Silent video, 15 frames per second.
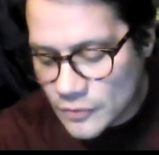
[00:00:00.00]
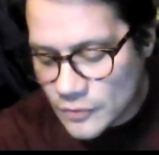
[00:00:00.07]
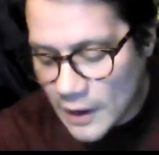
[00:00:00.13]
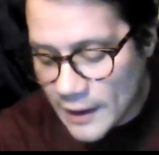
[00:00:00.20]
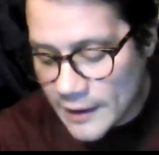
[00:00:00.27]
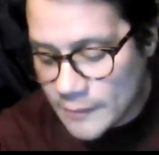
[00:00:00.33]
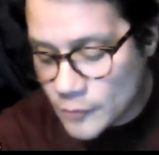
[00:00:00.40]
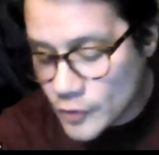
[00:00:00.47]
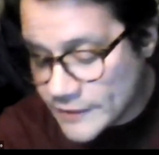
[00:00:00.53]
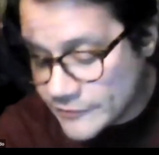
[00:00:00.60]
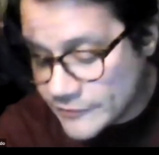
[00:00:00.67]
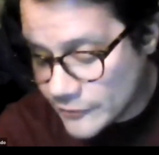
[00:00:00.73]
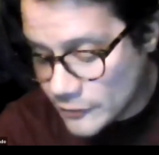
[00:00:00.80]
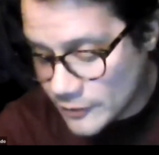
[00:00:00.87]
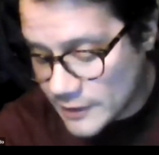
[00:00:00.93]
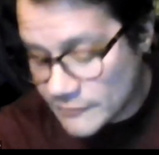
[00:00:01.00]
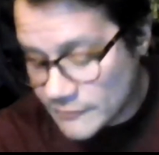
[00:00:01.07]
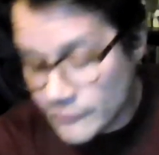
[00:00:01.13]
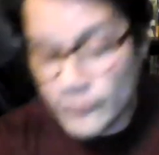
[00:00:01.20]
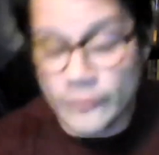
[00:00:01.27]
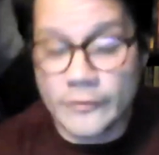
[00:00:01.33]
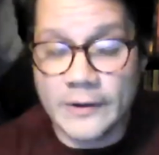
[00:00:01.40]
I am grateful that
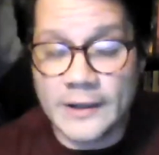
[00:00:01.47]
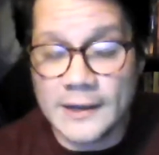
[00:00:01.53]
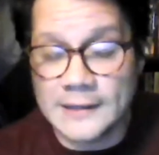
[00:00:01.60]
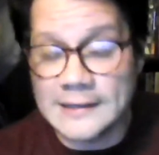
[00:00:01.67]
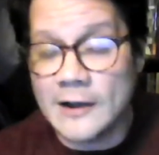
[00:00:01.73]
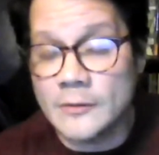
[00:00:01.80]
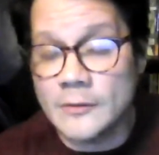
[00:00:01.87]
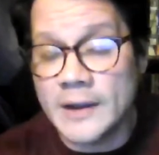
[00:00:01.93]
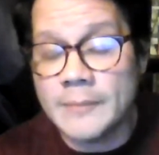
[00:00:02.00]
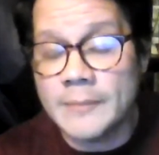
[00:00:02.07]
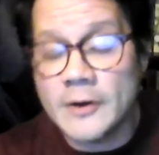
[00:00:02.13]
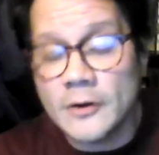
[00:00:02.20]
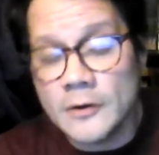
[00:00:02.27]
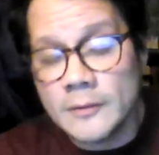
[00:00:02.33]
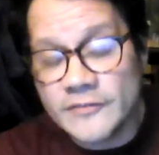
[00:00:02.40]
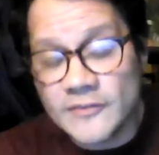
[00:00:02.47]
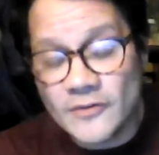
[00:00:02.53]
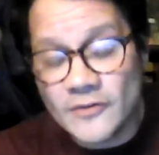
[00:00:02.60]
Fourway allowed my poems